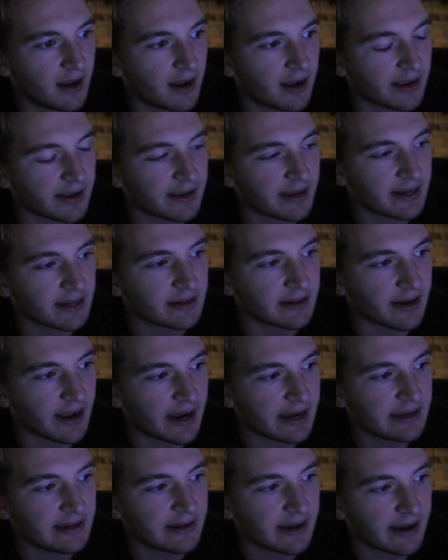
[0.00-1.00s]
I got
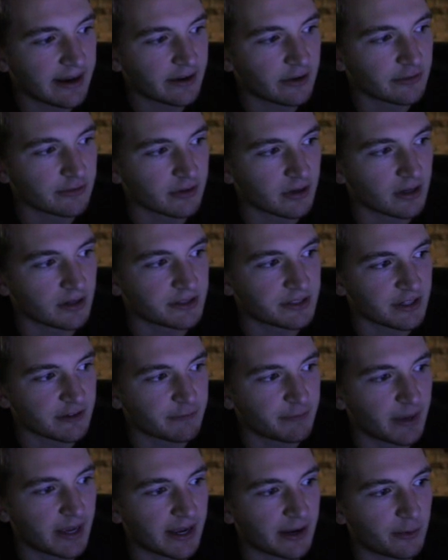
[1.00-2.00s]
99 overall
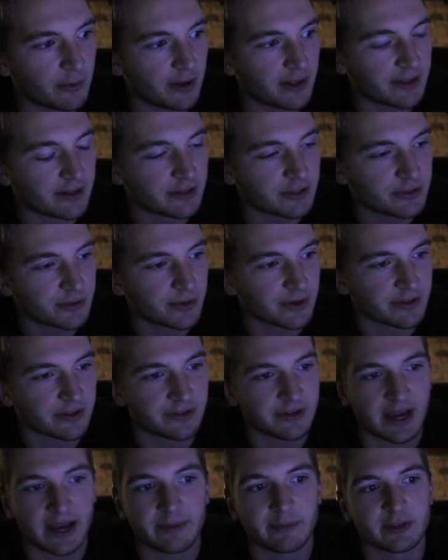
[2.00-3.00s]
Jeff Bagwell and 2 other
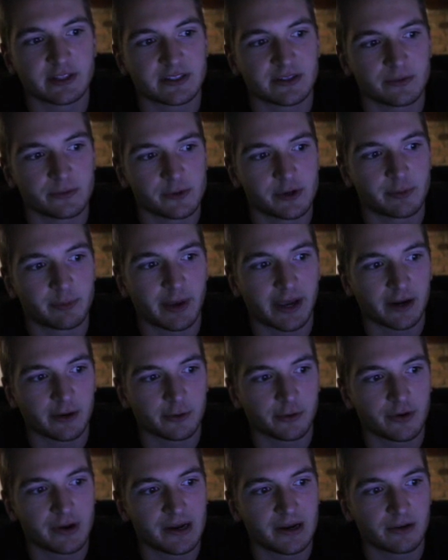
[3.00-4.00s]
diamonds in one
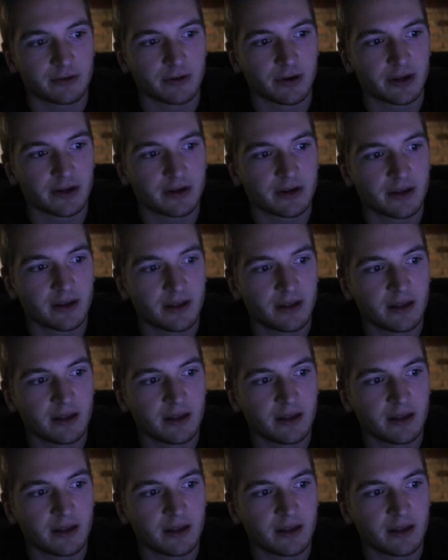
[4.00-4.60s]
Battle Royale run.